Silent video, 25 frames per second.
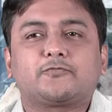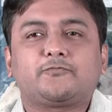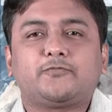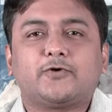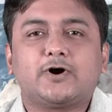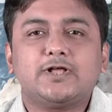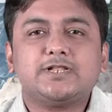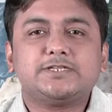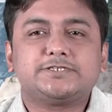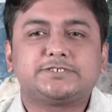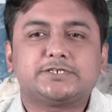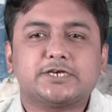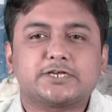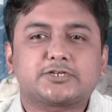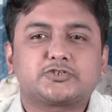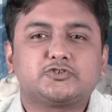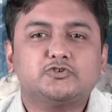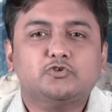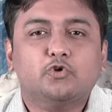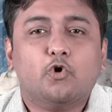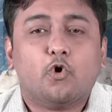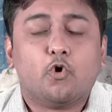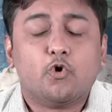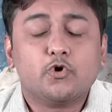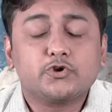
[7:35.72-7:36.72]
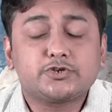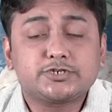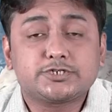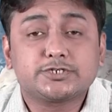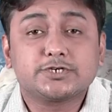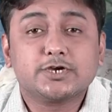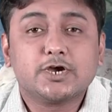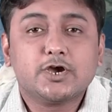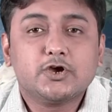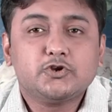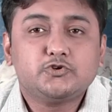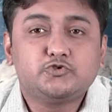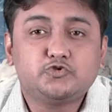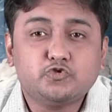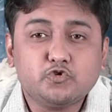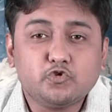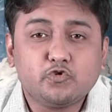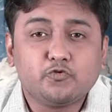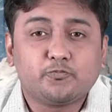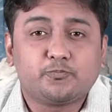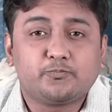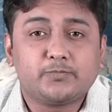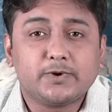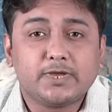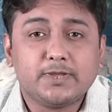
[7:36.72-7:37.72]
all, just note two
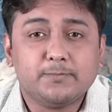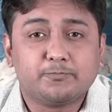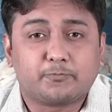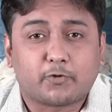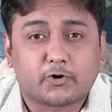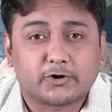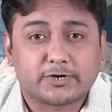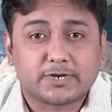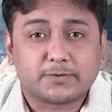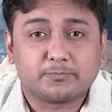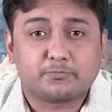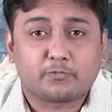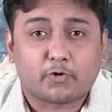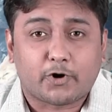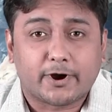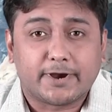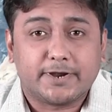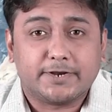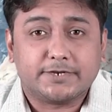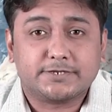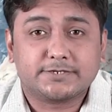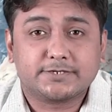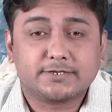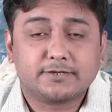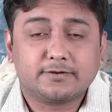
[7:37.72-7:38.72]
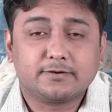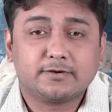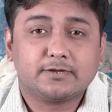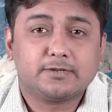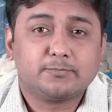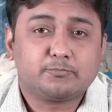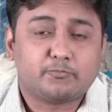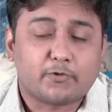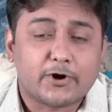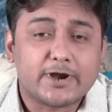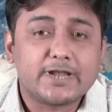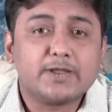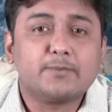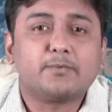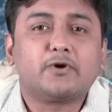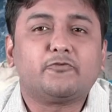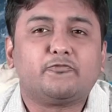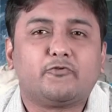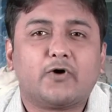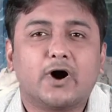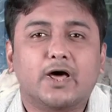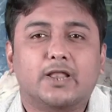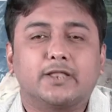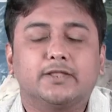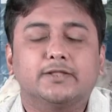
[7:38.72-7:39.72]
important points. Point number
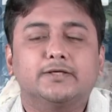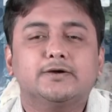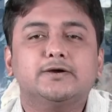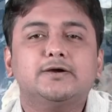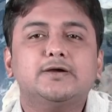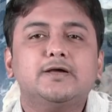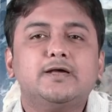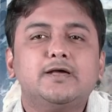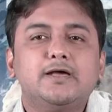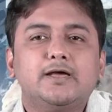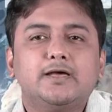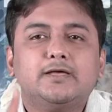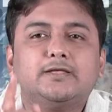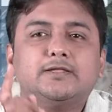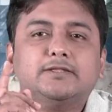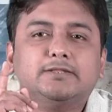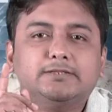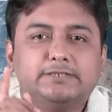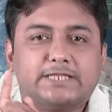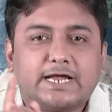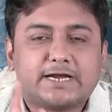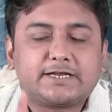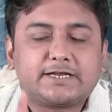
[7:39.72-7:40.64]
one, that